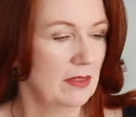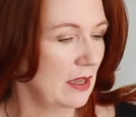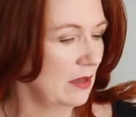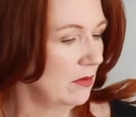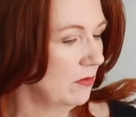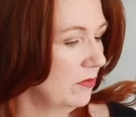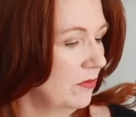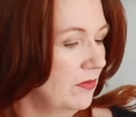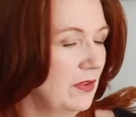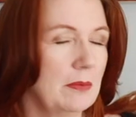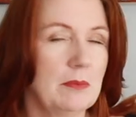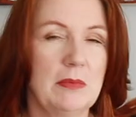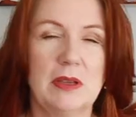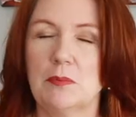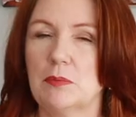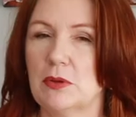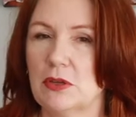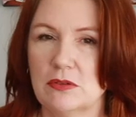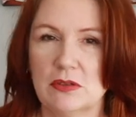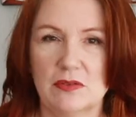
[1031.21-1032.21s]
They all fit me
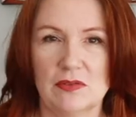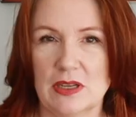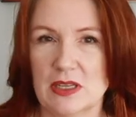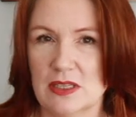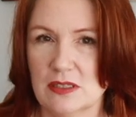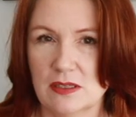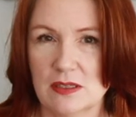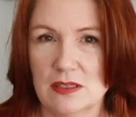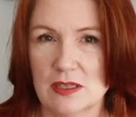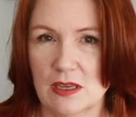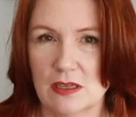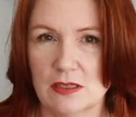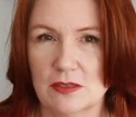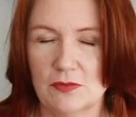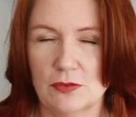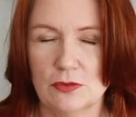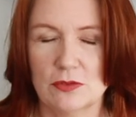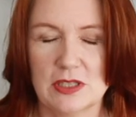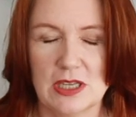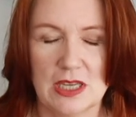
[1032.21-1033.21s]
beautifully as a size
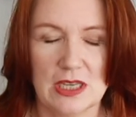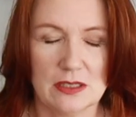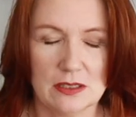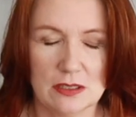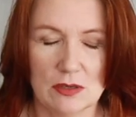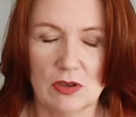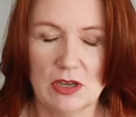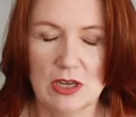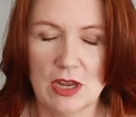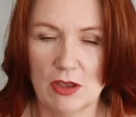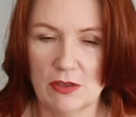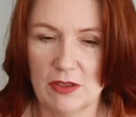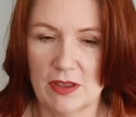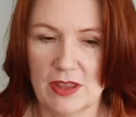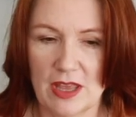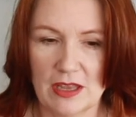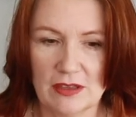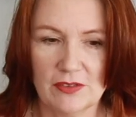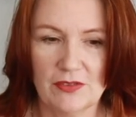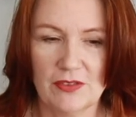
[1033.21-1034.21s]
14, so I know that
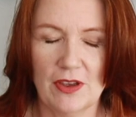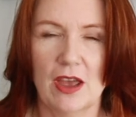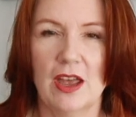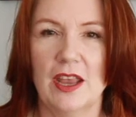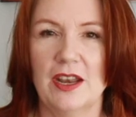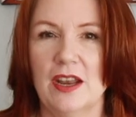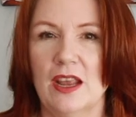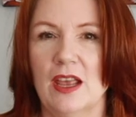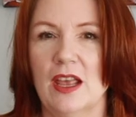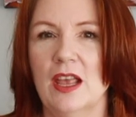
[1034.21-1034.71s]
that's fine.